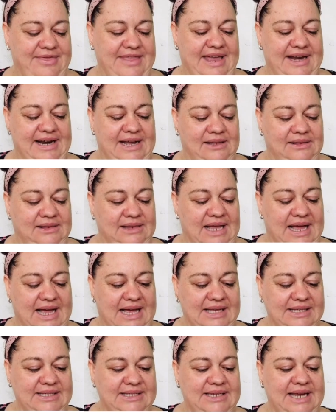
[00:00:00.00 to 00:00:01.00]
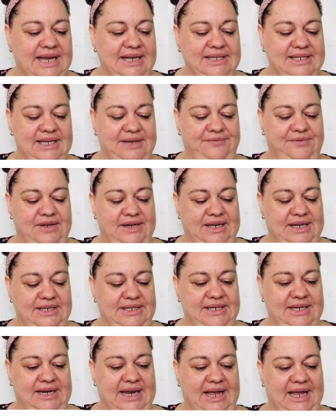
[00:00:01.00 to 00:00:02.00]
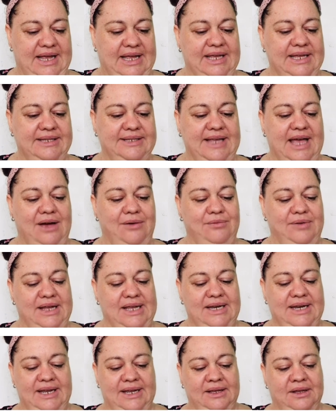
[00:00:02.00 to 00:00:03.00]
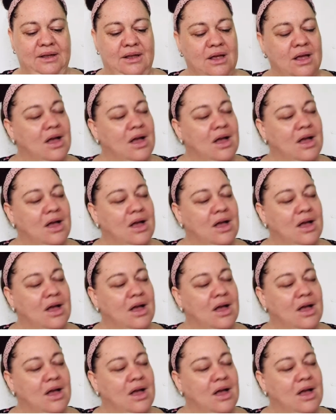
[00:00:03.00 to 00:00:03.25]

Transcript: then our last activity today is our reading.